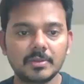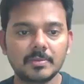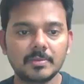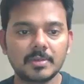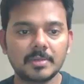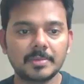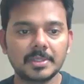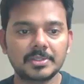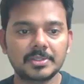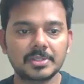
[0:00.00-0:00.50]

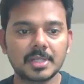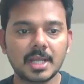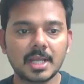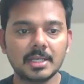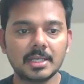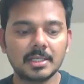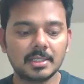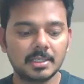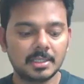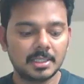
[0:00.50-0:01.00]
firm update
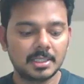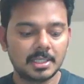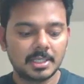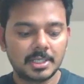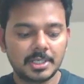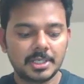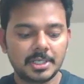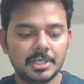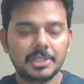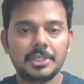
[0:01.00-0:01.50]
chart
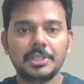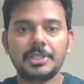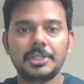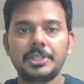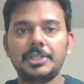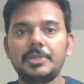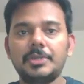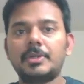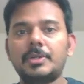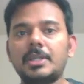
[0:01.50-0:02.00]

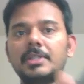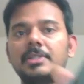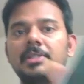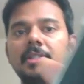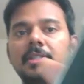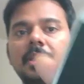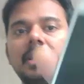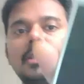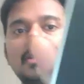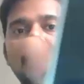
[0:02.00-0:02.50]
you can
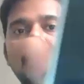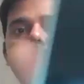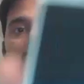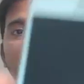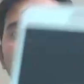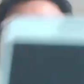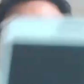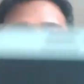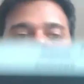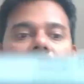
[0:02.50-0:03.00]

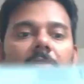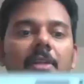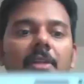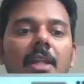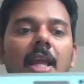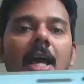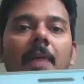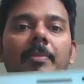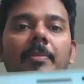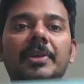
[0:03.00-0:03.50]
see thing
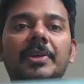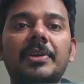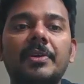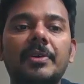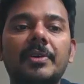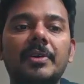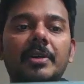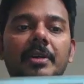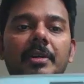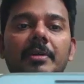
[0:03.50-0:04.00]
will happen
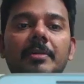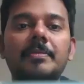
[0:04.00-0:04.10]
here